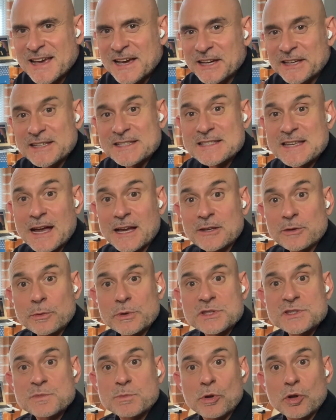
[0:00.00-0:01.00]
you start to
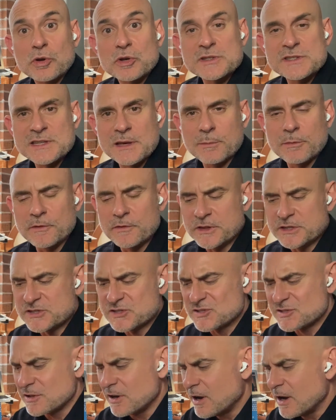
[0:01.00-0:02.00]
explore some of the
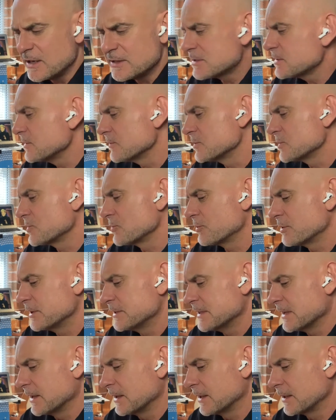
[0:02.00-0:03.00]
science of
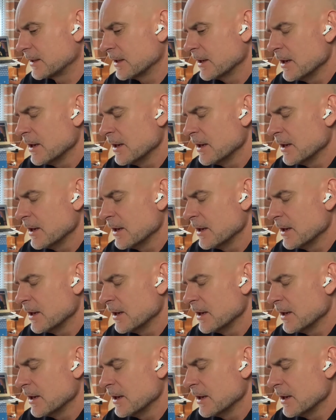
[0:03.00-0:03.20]
storytelling.